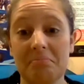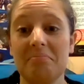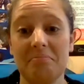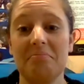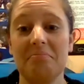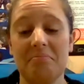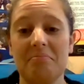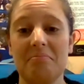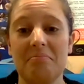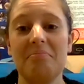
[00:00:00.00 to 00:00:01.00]
the few.
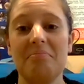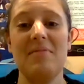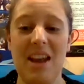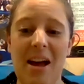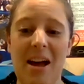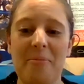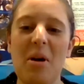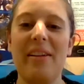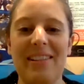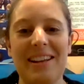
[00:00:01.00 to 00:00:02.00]
Yeah,
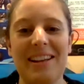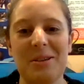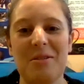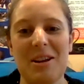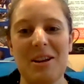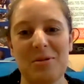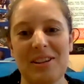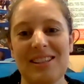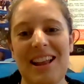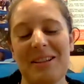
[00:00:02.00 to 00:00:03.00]
I think that's a great
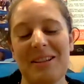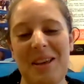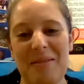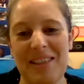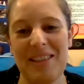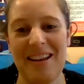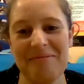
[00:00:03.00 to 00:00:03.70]
choice. Let's go with